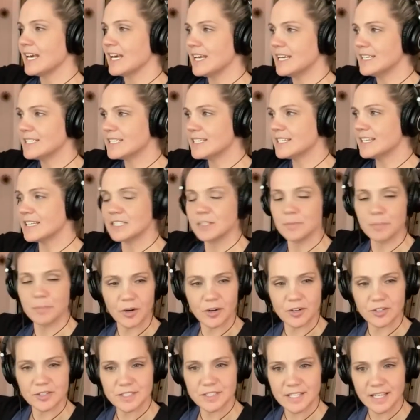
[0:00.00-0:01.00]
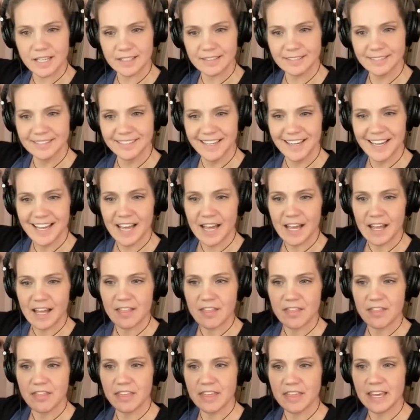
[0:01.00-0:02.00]
is this person
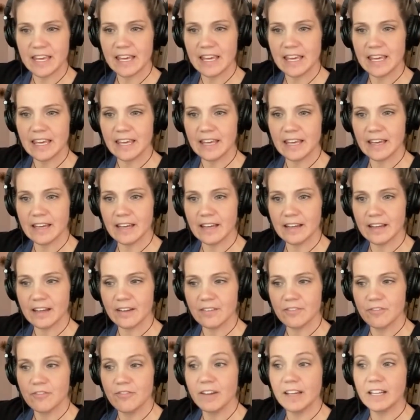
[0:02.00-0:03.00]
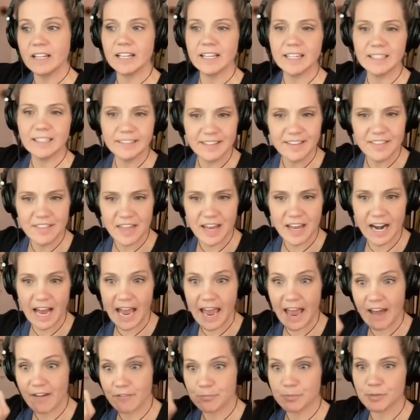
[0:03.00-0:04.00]
the villain that I
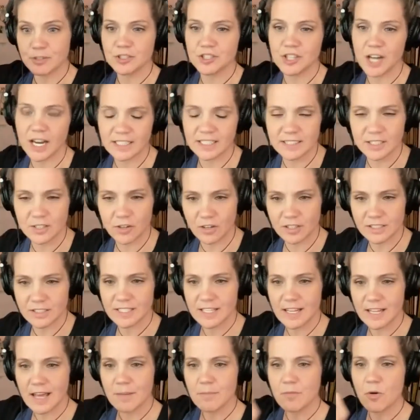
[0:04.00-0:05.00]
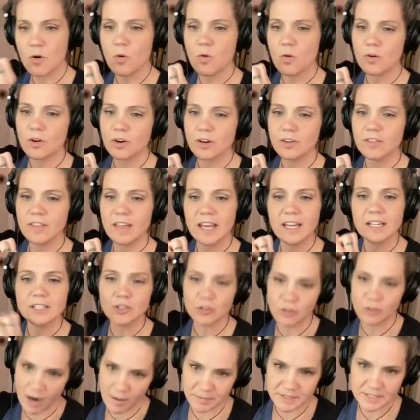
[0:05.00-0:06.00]
have projected onto them, or are they a
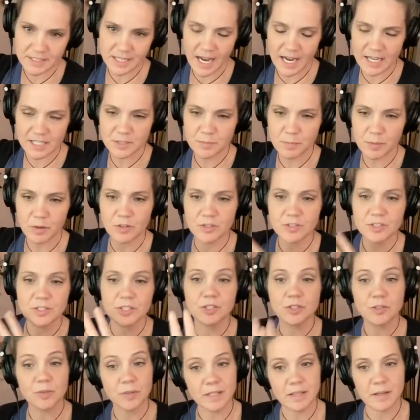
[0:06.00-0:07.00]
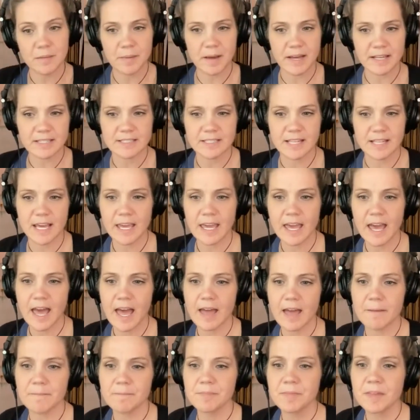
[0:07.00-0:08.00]
traumatized person doing the best they
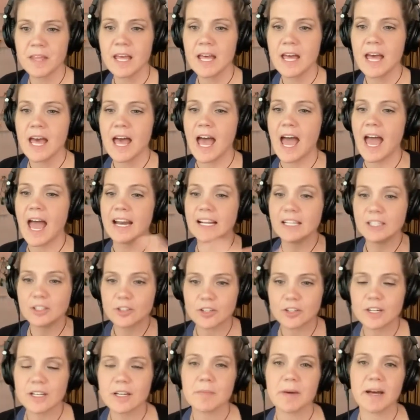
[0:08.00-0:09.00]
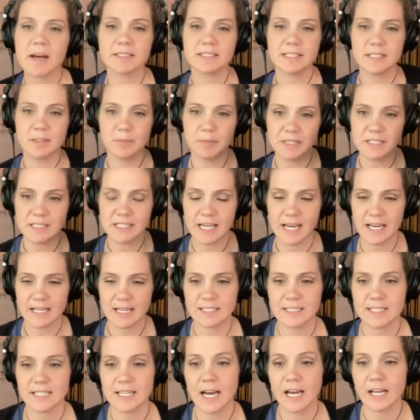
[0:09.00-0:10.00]
can? And in learning about
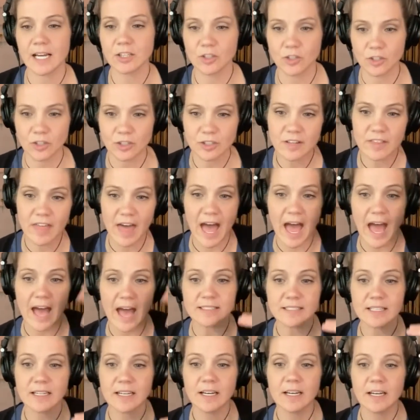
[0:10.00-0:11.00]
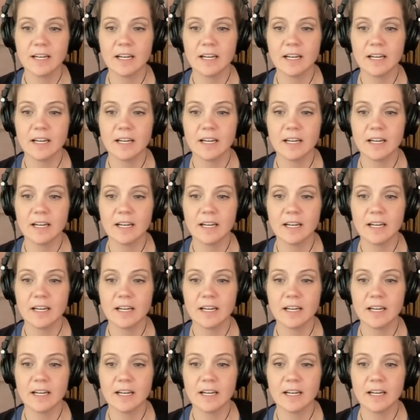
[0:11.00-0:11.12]
CPTSD, I learned that